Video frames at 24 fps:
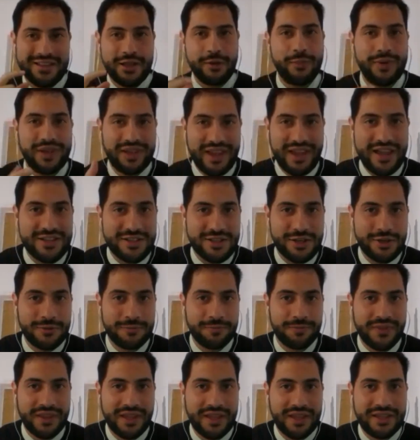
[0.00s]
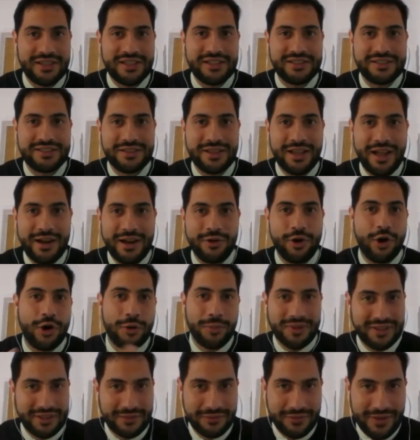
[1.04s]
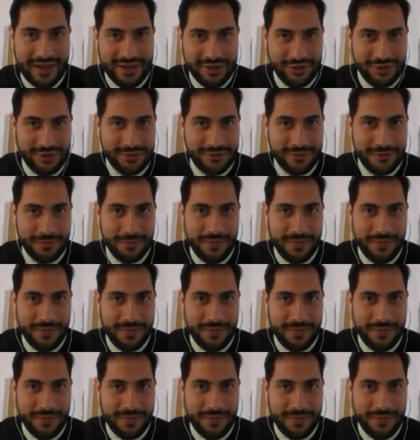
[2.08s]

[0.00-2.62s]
the obligation, it is a normative action.